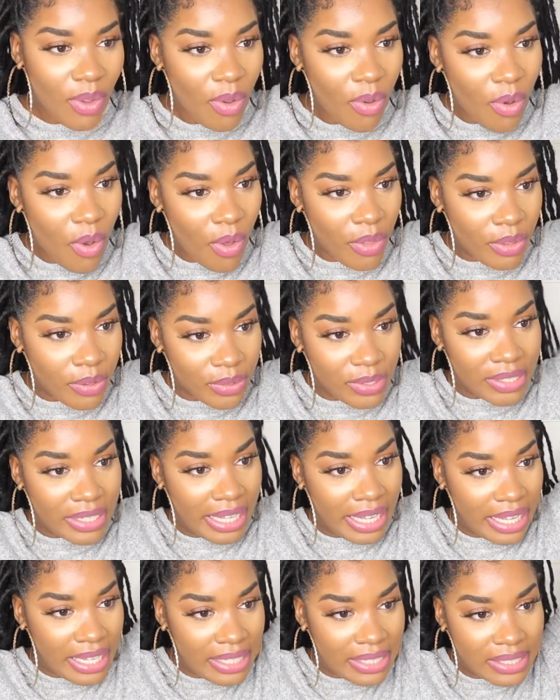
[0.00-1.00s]
all those
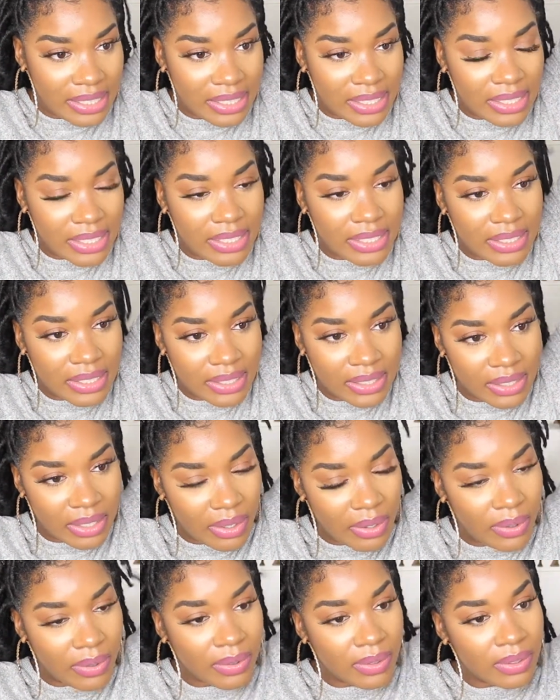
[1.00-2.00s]
things.
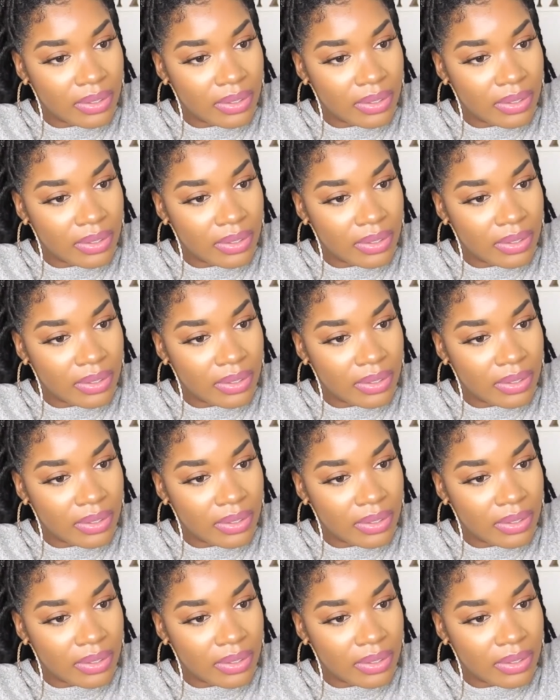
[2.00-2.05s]
So